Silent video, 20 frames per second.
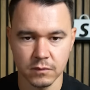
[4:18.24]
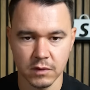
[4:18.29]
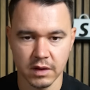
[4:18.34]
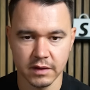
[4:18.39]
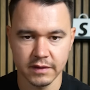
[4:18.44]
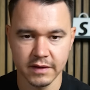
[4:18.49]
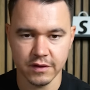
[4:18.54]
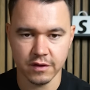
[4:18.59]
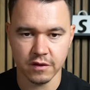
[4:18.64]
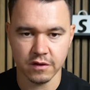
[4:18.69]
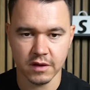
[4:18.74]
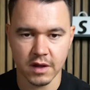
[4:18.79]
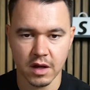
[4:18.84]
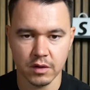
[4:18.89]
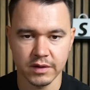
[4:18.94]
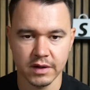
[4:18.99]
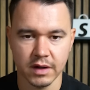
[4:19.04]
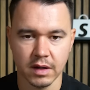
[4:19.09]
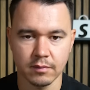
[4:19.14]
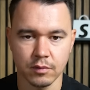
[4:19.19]
This is now
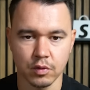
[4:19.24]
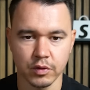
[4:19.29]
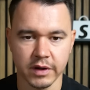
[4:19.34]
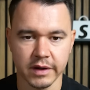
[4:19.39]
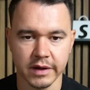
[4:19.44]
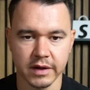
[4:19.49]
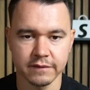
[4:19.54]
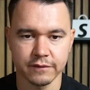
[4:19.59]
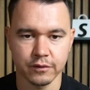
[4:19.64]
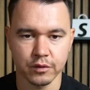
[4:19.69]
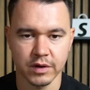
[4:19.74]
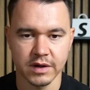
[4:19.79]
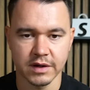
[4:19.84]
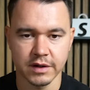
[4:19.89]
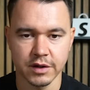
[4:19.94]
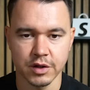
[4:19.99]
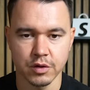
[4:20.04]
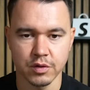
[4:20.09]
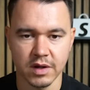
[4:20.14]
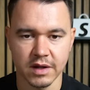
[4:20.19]
that I'm looking at for in
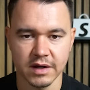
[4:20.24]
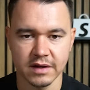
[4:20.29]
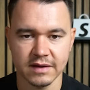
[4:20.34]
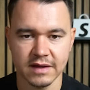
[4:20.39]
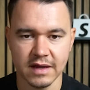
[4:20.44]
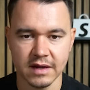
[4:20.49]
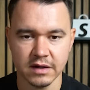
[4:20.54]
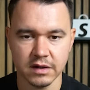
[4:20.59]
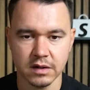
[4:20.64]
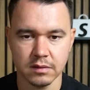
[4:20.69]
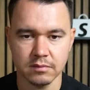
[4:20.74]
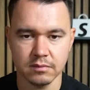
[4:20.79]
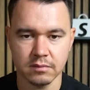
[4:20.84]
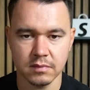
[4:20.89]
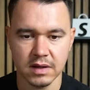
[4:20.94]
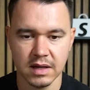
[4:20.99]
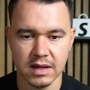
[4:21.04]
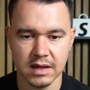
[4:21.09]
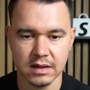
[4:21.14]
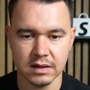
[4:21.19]
the United Kingdom,
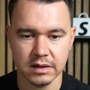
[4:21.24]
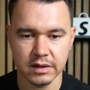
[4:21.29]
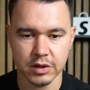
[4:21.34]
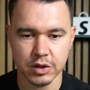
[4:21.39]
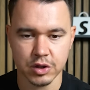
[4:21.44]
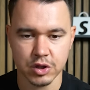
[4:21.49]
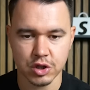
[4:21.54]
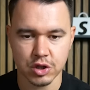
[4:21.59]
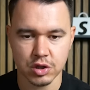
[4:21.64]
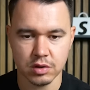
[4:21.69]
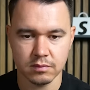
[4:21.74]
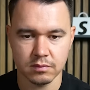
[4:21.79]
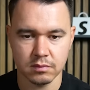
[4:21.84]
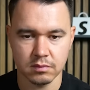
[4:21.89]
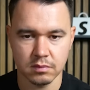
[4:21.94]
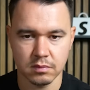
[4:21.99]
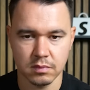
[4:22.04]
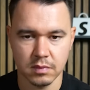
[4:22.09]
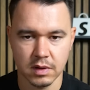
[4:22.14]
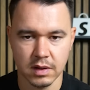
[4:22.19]
English,
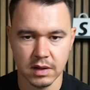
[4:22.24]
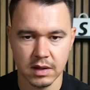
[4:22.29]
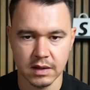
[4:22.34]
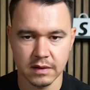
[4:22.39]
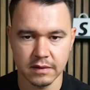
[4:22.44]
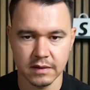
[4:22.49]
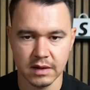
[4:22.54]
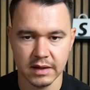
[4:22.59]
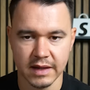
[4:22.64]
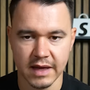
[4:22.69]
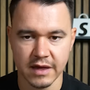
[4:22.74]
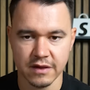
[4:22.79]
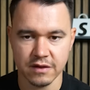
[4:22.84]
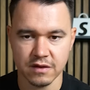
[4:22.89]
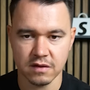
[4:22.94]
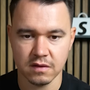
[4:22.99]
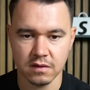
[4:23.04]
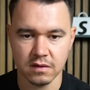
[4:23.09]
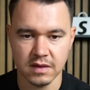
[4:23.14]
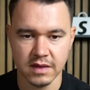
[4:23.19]
in the
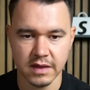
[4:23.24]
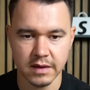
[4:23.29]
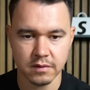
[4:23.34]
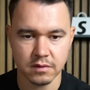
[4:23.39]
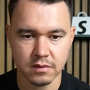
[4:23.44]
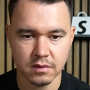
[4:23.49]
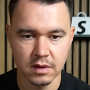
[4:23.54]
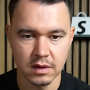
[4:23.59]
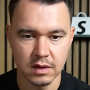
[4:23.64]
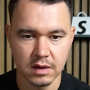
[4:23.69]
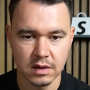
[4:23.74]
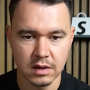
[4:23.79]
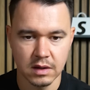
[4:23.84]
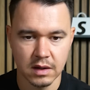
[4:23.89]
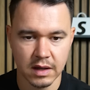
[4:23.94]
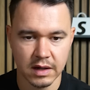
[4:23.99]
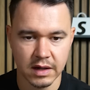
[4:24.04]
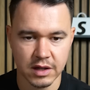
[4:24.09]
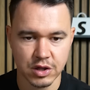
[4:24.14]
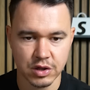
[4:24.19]
last year.
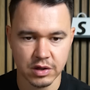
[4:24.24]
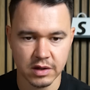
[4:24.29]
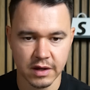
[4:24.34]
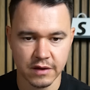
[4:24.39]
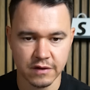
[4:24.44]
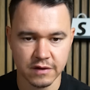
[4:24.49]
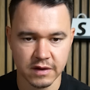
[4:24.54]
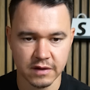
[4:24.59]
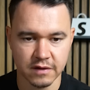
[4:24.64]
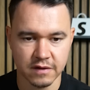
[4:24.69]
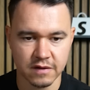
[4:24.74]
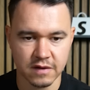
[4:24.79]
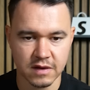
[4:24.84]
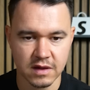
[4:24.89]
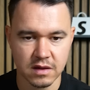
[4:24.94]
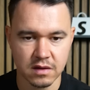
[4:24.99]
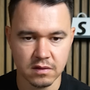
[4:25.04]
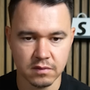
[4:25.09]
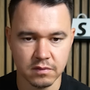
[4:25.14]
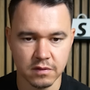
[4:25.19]
And as you guys can
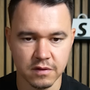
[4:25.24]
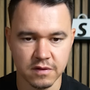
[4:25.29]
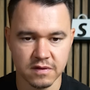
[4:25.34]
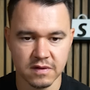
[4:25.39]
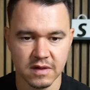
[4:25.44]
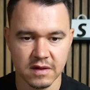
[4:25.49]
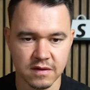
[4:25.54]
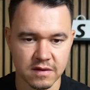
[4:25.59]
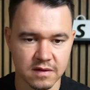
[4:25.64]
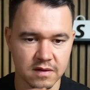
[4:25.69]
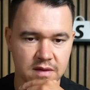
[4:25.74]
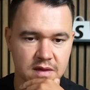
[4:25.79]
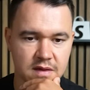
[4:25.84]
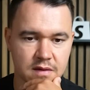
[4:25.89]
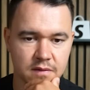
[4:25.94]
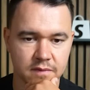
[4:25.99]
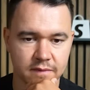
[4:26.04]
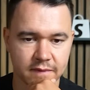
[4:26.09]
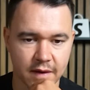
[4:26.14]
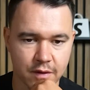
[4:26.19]
see,
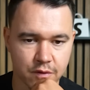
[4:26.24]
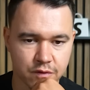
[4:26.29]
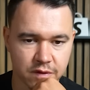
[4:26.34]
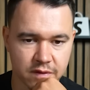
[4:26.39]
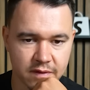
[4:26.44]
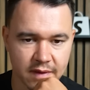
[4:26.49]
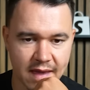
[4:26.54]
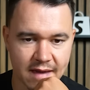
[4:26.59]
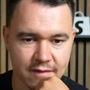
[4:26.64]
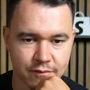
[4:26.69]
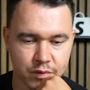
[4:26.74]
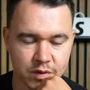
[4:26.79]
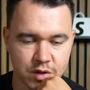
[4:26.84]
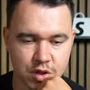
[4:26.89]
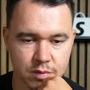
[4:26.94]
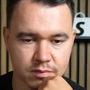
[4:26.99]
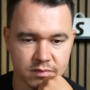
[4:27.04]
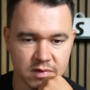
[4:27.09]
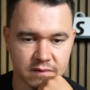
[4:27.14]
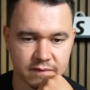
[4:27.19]
60,000
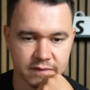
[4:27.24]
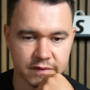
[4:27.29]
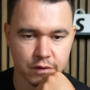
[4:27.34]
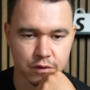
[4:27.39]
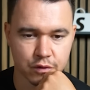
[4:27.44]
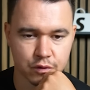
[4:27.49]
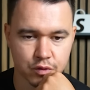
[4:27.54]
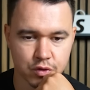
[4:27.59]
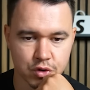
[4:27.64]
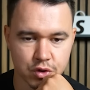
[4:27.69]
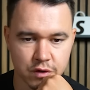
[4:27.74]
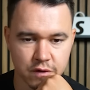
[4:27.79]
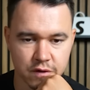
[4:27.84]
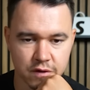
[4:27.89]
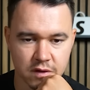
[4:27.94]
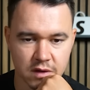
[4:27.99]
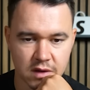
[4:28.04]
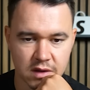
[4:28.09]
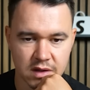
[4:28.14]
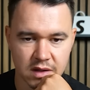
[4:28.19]
average monthly
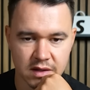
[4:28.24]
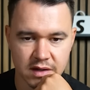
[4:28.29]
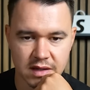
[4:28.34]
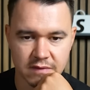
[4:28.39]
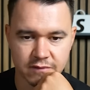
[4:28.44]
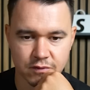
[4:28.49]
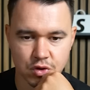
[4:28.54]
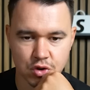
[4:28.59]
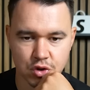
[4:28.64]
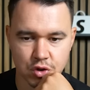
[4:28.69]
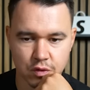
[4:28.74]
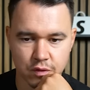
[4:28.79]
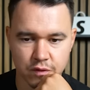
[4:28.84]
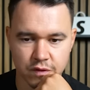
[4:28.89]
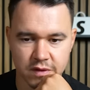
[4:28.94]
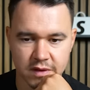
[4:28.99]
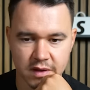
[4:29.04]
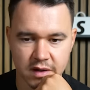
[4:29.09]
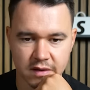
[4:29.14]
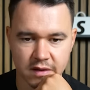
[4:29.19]
searches. It even
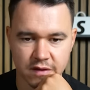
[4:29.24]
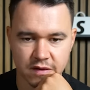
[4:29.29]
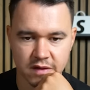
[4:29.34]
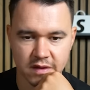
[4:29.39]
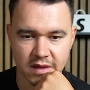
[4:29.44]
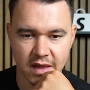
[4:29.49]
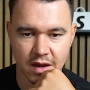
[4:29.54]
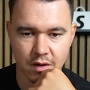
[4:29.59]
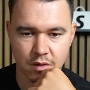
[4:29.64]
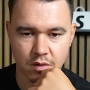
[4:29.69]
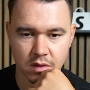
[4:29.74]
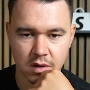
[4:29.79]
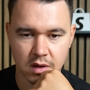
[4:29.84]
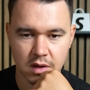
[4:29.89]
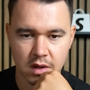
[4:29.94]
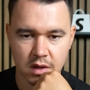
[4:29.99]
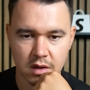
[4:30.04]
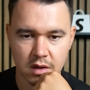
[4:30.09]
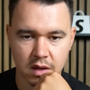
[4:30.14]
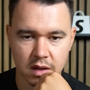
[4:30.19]
shows that it is now.
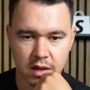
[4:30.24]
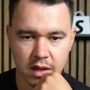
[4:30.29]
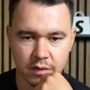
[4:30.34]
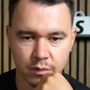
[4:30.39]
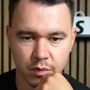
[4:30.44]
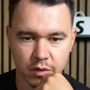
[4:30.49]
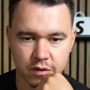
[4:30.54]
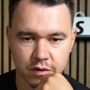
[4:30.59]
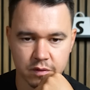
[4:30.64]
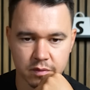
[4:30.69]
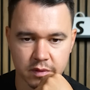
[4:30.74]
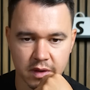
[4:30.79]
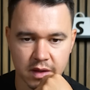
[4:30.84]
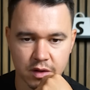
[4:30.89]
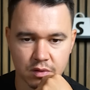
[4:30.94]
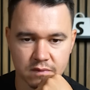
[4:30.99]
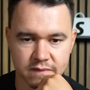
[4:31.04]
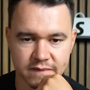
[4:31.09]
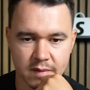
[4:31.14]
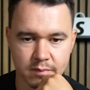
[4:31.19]
It was in
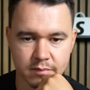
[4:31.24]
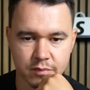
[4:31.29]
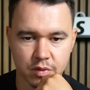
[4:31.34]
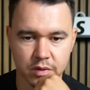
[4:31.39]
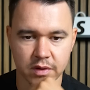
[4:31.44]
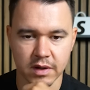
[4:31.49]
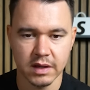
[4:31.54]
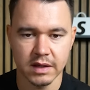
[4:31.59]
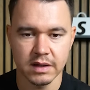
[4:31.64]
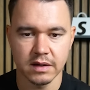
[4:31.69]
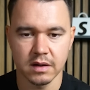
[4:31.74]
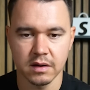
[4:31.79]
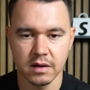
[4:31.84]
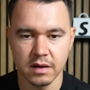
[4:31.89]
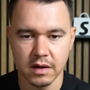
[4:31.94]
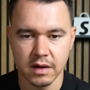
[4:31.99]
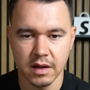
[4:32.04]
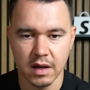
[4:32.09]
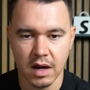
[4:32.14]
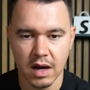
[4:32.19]
November in
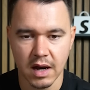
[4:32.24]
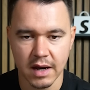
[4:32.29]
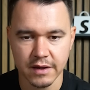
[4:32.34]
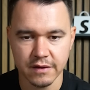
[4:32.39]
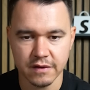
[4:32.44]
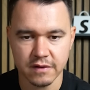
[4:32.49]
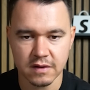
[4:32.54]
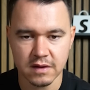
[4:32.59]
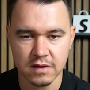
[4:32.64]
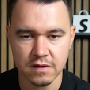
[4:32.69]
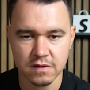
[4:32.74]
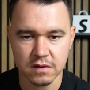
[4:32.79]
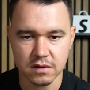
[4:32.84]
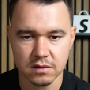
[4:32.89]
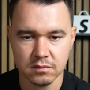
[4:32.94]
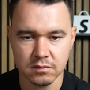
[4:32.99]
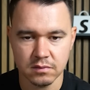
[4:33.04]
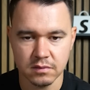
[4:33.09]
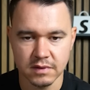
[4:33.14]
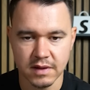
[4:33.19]
the high
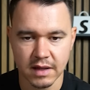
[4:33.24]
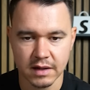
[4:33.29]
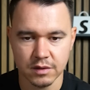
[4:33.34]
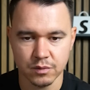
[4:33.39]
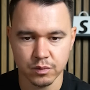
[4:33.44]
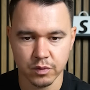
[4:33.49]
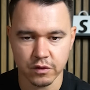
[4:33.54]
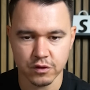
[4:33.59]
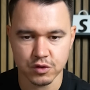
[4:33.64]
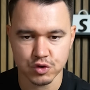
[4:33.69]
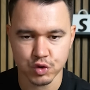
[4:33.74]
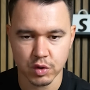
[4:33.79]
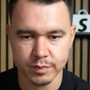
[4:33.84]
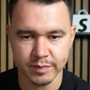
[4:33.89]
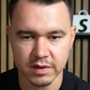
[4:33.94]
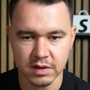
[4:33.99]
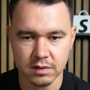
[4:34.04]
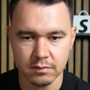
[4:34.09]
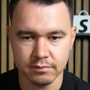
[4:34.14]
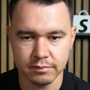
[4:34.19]
season, then it was
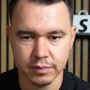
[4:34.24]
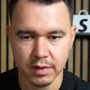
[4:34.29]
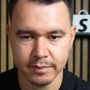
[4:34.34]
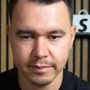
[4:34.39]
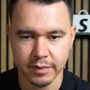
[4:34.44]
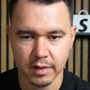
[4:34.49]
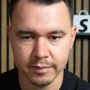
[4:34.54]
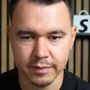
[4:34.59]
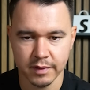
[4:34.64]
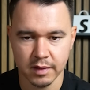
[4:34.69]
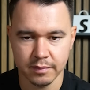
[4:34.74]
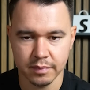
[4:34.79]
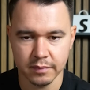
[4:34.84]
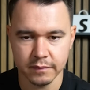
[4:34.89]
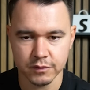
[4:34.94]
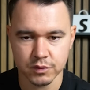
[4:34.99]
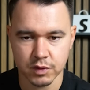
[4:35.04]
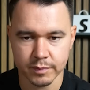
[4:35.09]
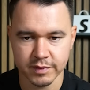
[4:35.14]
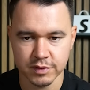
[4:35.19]
dropping,
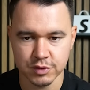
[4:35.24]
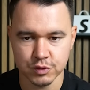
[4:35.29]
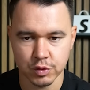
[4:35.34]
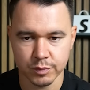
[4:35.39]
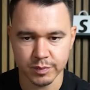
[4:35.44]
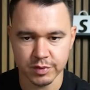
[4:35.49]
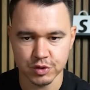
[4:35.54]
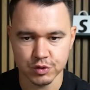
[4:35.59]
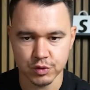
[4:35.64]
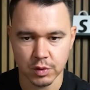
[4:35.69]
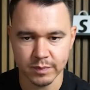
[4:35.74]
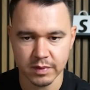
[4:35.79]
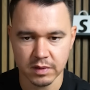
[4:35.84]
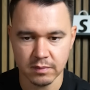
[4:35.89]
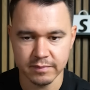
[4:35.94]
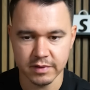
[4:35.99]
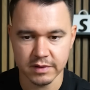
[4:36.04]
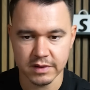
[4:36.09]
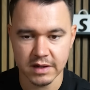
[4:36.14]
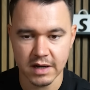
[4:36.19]
dropping,
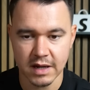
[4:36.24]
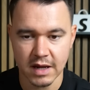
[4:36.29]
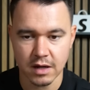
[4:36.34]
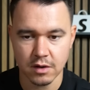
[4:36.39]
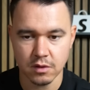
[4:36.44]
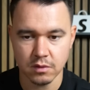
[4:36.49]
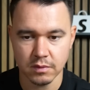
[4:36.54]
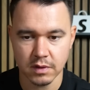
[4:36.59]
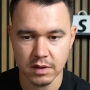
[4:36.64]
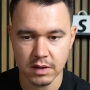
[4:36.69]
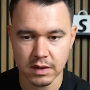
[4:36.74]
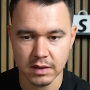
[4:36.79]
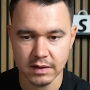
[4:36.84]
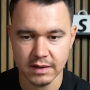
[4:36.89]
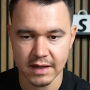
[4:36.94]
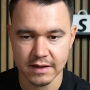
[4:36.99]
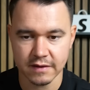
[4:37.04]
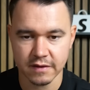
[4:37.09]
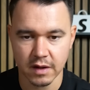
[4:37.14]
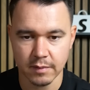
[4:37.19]
but now it
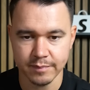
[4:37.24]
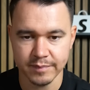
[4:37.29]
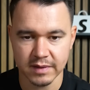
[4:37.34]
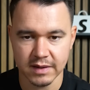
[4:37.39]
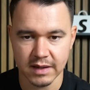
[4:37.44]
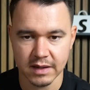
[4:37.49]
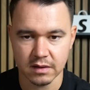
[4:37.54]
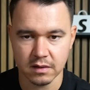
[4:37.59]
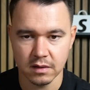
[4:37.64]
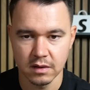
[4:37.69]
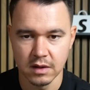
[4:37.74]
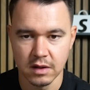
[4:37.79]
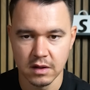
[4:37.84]
gets up again.